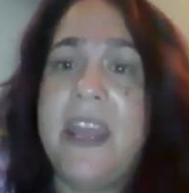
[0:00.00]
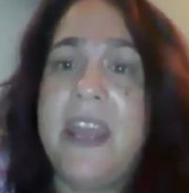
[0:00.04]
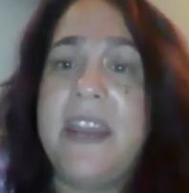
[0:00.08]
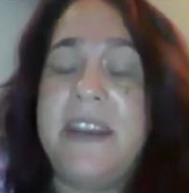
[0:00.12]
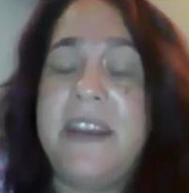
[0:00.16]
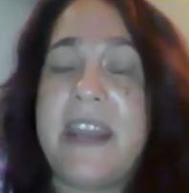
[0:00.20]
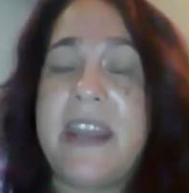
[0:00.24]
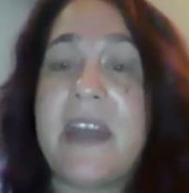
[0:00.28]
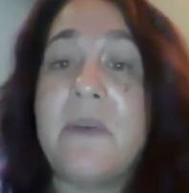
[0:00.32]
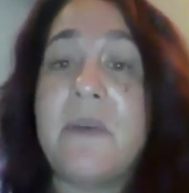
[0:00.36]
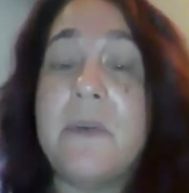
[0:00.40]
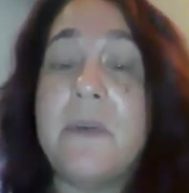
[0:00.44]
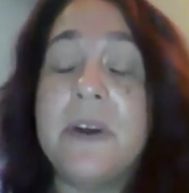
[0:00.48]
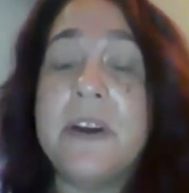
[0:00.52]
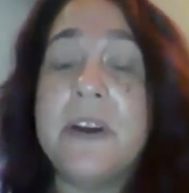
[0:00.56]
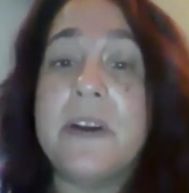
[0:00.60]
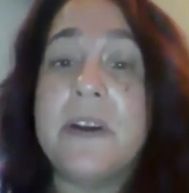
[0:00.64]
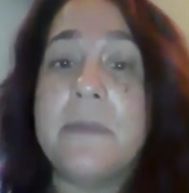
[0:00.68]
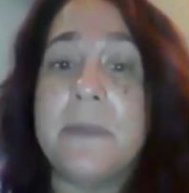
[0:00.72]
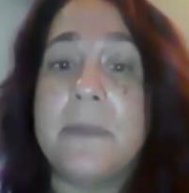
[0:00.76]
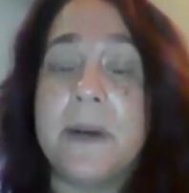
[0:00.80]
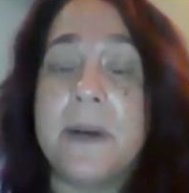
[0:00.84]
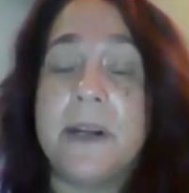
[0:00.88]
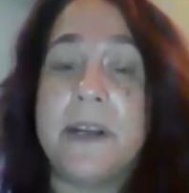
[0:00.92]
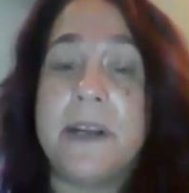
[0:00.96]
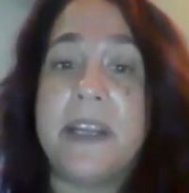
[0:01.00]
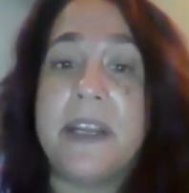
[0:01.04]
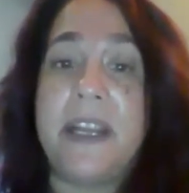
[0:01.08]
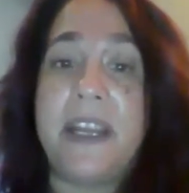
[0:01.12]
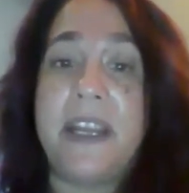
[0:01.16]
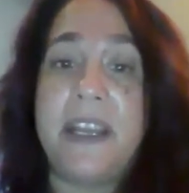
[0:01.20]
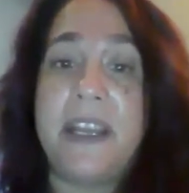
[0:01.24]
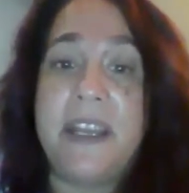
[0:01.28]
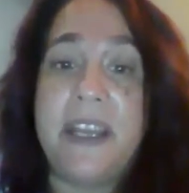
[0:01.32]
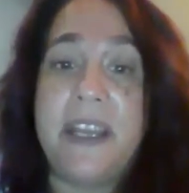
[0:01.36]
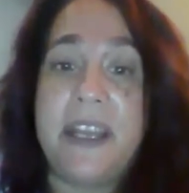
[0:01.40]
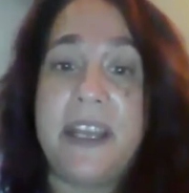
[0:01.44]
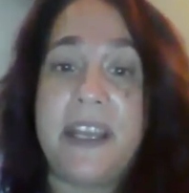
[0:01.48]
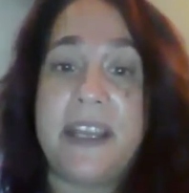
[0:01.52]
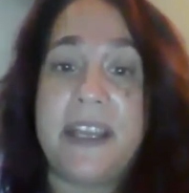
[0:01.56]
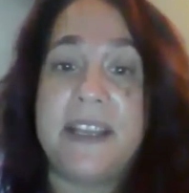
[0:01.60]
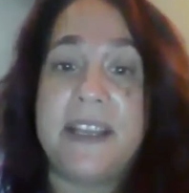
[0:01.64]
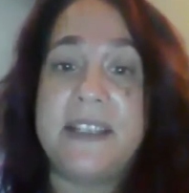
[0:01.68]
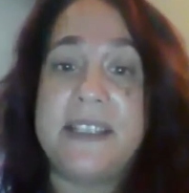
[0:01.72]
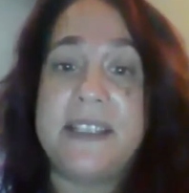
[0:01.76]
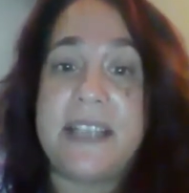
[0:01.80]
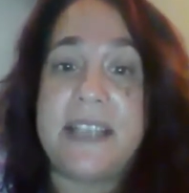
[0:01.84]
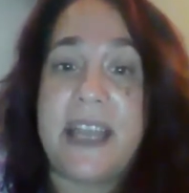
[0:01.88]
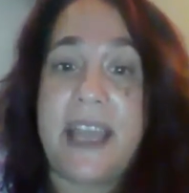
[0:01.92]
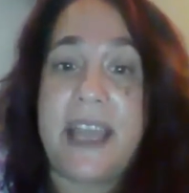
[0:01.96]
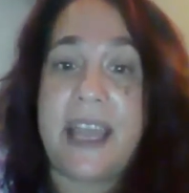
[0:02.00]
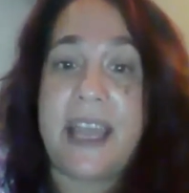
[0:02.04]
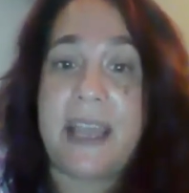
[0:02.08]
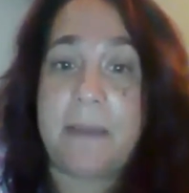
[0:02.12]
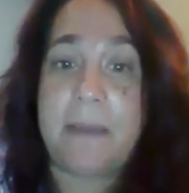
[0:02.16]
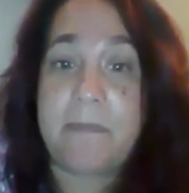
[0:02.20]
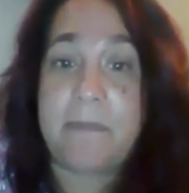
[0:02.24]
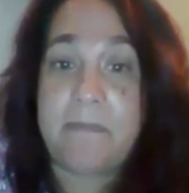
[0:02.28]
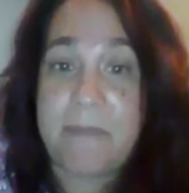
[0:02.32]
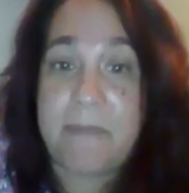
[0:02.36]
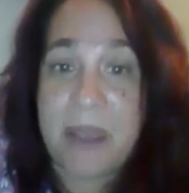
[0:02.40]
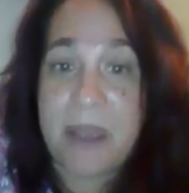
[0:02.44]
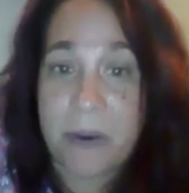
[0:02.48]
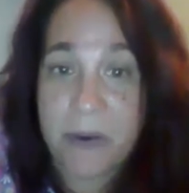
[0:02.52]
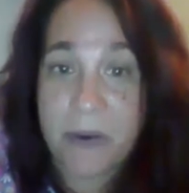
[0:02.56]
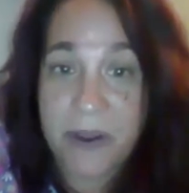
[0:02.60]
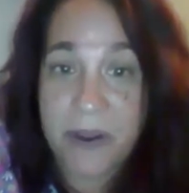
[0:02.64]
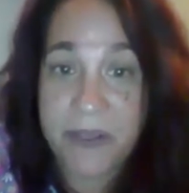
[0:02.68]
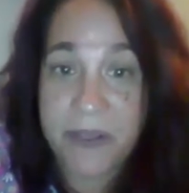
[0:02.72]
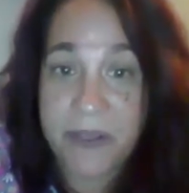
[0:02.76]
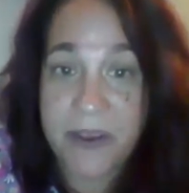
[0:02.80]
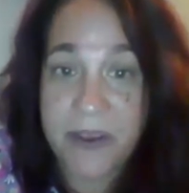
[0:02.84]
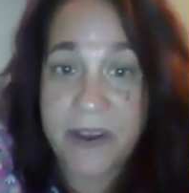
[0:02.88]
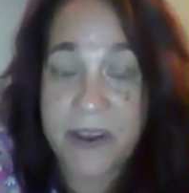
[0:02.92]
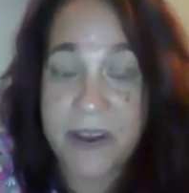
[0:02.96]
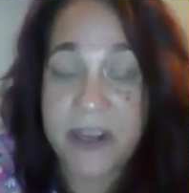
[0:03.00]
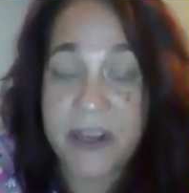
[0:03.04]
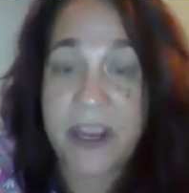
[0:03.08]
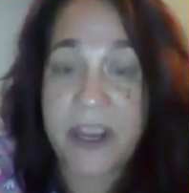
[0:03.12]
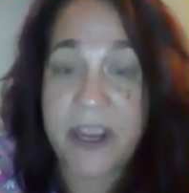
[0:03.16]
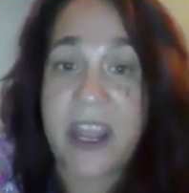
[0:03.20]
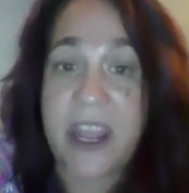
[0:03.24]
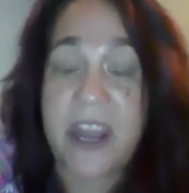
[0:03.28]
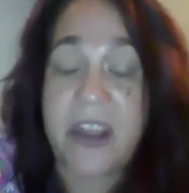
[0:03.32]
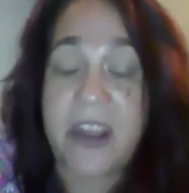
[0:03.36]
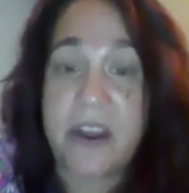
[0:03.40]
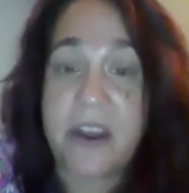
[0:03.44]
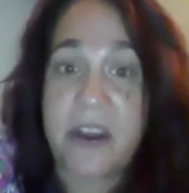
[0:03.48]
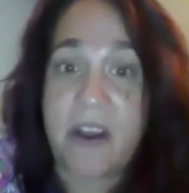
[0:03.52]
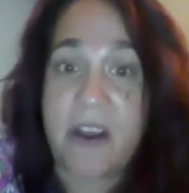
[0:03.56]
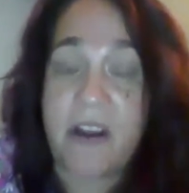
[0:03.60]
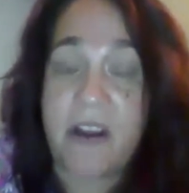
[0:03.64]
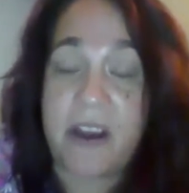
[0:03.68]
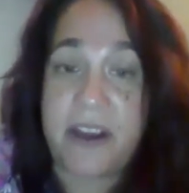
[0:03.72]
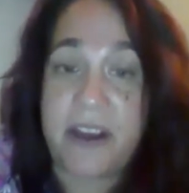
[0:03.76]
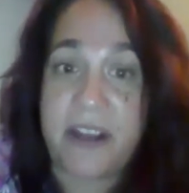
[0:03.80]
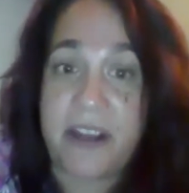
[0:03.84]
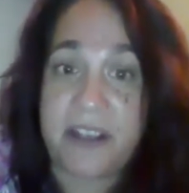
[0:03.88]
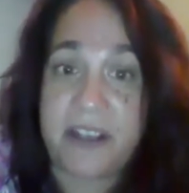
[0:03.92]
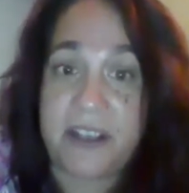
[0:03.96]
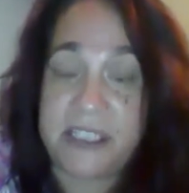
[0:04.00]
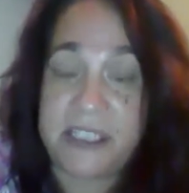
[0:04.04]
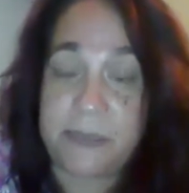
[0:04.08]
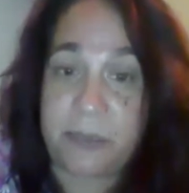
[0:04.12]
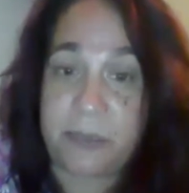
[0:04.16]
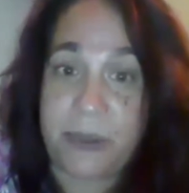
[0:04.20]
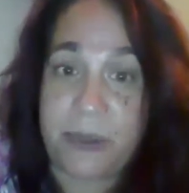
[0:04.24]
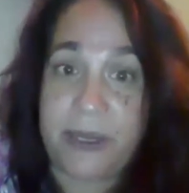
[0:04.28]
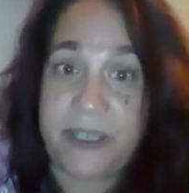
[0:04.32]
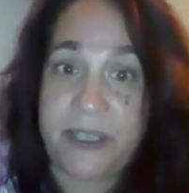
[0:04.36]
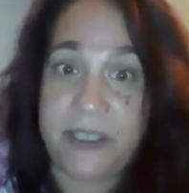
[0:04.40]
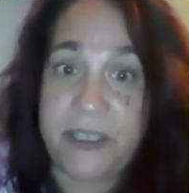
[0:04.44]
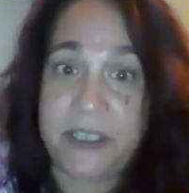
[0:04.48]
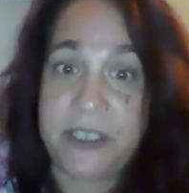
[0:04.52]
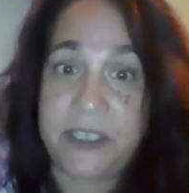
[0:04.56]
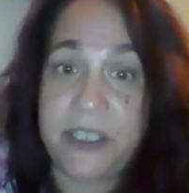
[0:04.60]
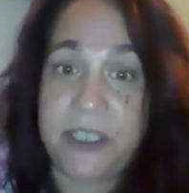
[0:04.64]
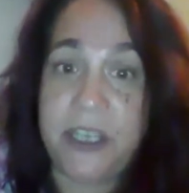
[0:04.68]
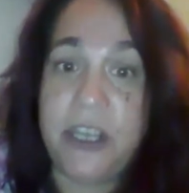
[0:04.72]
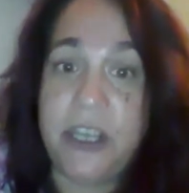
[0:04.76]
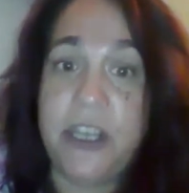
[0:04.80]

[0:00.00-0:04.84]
Network marketing is a marathon and not a sprint.